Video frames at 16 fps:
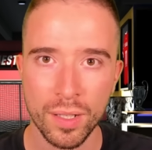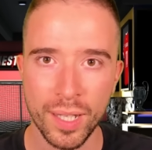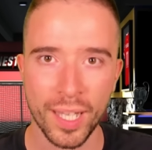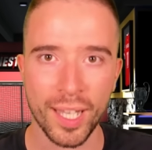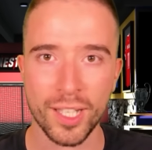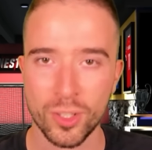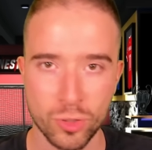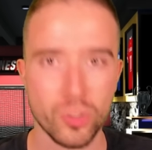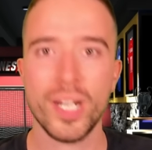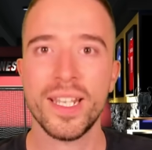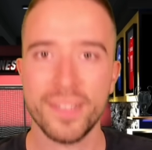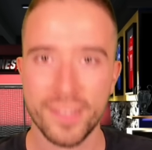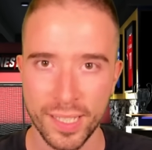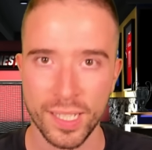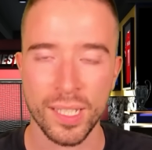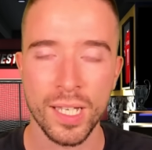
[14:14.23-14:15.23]
That's
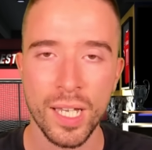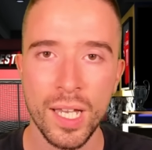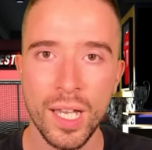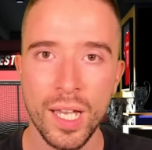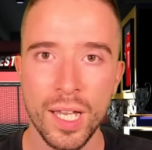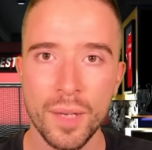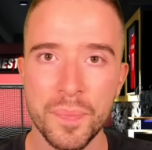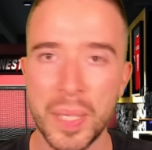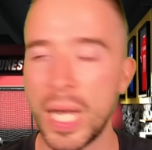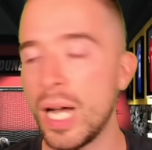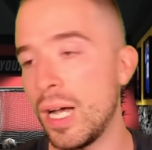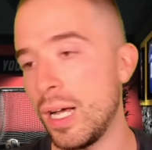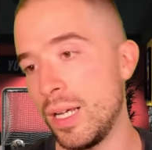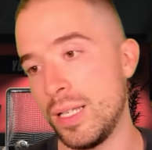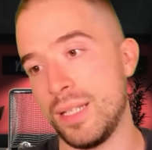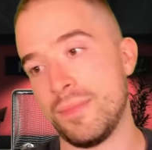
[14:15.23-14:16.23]
crazy.
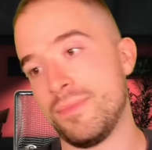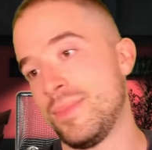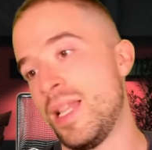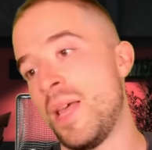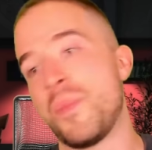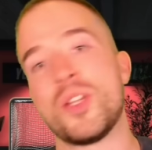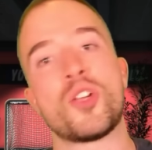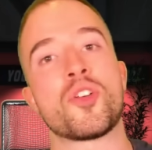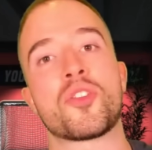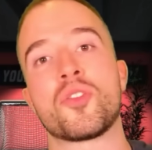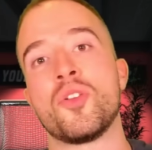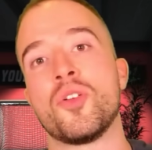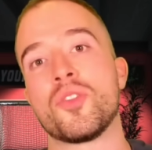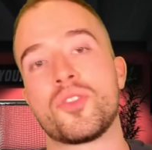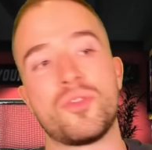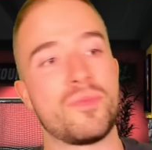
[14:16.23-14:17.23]
But let me know your
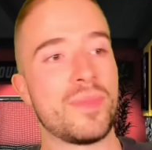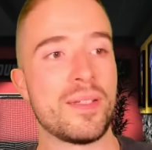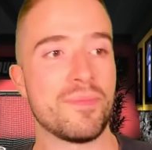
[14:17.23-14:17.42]
thoughts.